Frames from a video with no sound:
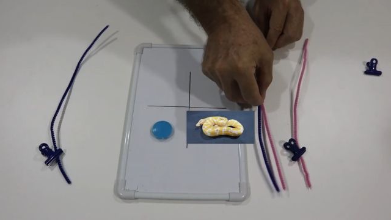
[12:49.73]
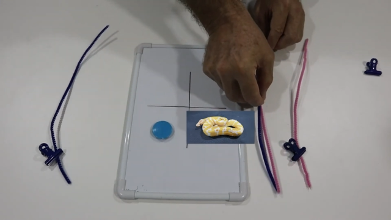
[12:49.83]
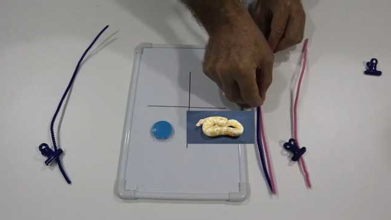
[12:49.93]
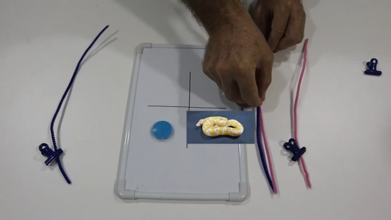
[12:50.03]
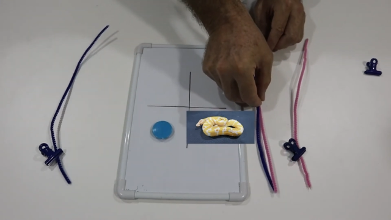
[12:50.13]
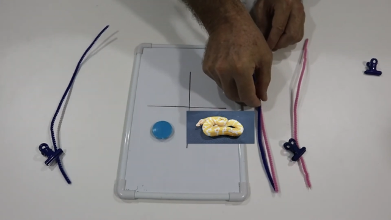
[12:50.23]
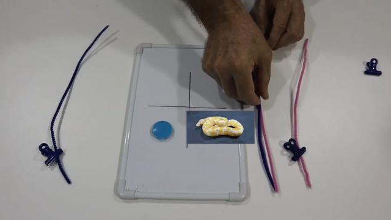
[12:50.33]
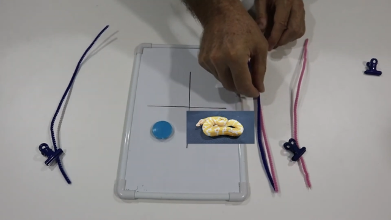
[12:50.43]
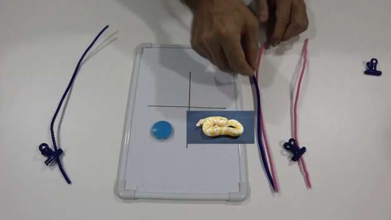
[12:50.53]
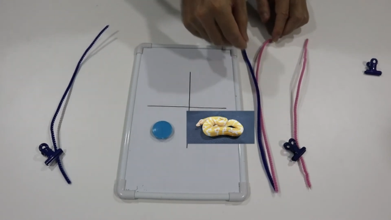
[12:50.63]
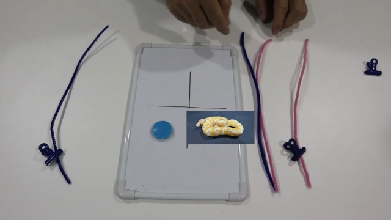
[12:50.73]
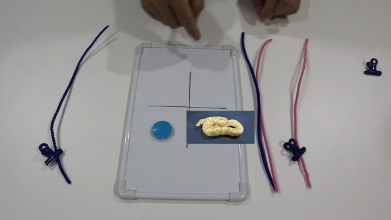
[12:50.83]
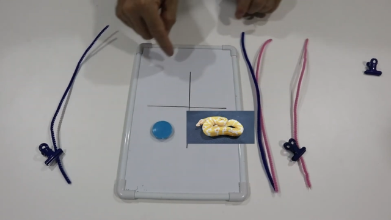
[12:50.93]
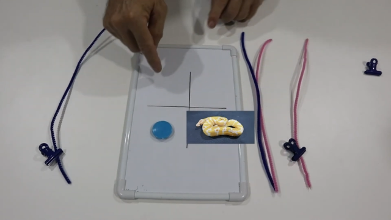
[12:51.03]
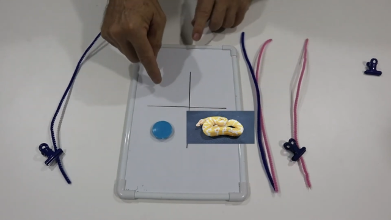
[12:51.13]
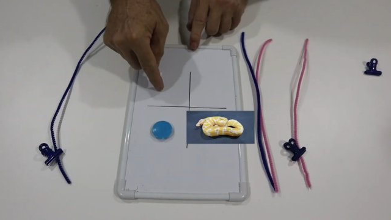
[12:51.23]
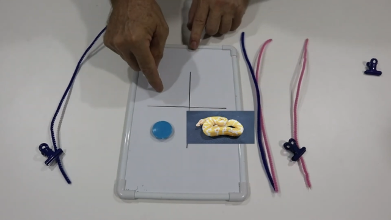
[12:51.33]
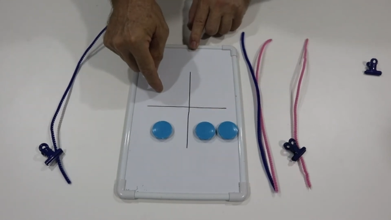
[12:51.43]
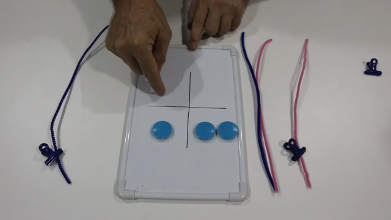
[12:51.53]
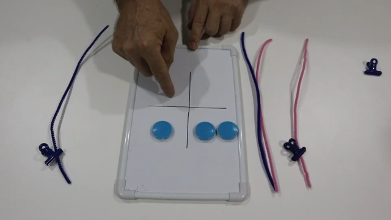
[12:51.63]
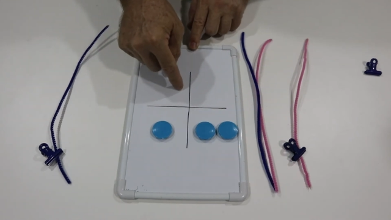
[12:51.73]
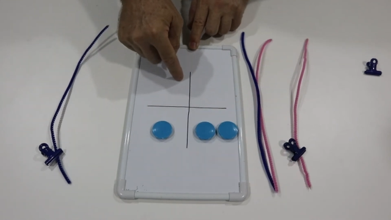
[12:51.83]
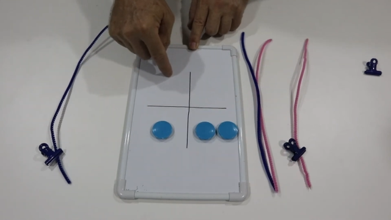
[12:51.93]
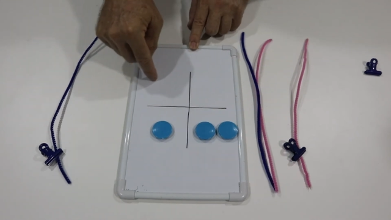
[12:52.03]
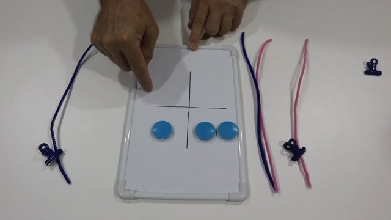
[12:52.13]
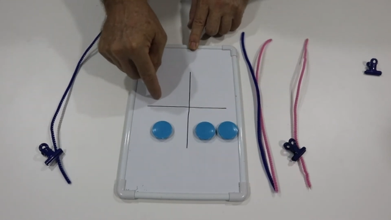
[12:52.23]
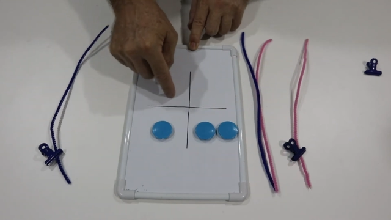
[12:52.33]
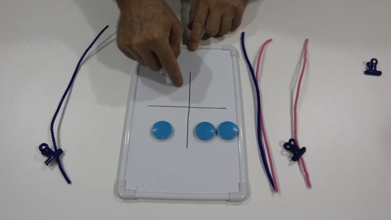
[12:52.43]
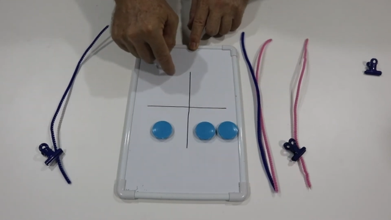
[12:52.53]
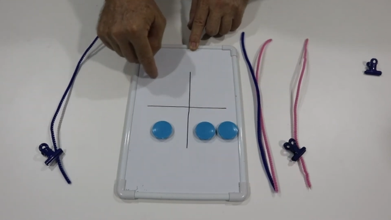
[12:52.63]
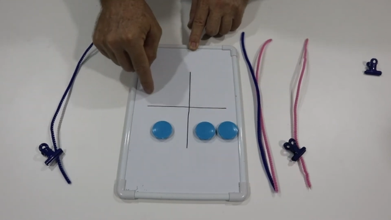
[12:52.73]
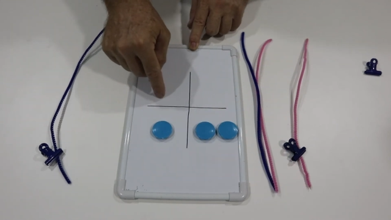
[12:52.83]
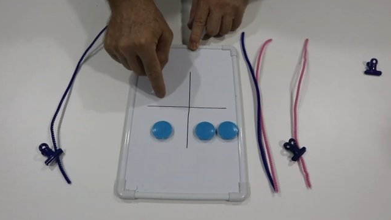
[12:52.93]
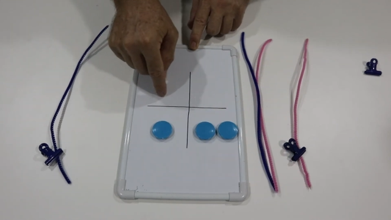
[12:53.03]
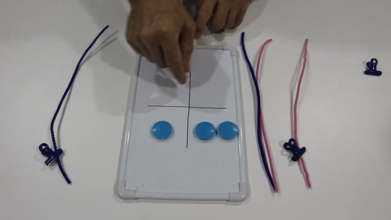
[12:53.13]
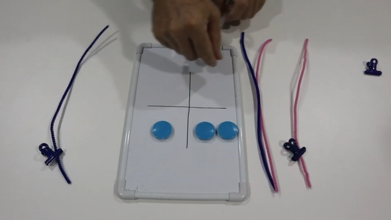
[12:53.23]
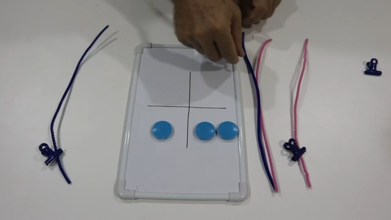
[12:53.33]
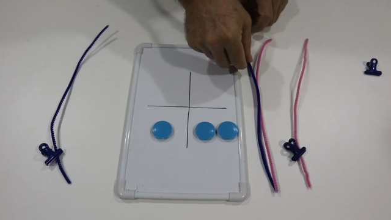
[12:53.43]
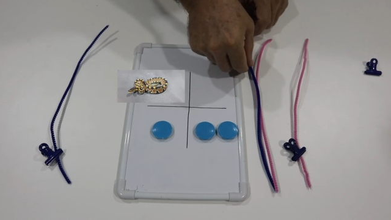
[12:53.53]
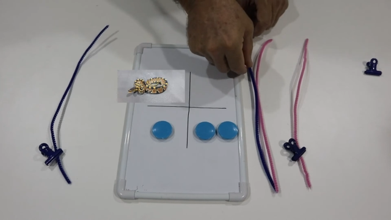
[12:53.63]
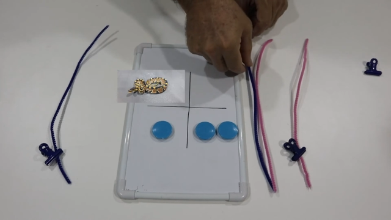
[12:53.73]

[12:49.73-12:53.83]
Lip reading: (no speaker visible)